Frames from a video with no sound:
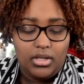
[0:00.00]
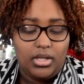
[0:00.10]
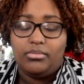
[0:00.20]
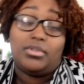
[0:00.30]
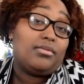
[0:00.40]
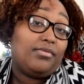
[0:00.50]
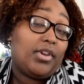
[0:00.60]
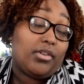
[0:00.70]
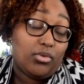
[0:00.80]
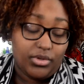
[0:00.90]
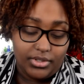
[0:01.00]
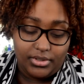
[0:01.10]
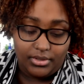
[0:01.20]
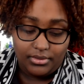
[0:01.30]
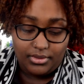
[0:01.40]
It was very
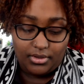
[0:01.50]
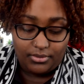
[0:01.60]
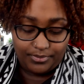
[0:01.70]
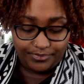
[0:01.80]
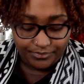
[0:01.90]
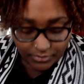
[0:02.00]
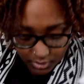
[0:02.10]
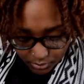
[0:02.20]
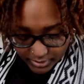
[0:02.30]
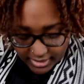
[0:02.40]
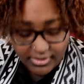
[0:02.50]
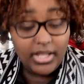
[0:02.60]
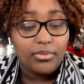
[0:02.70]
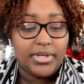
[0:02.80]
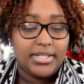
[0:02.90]
gorgeous. So we have
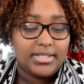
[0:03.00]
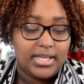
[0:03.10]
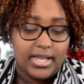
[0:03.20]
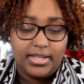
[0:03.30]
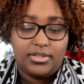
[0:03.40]
another one inside.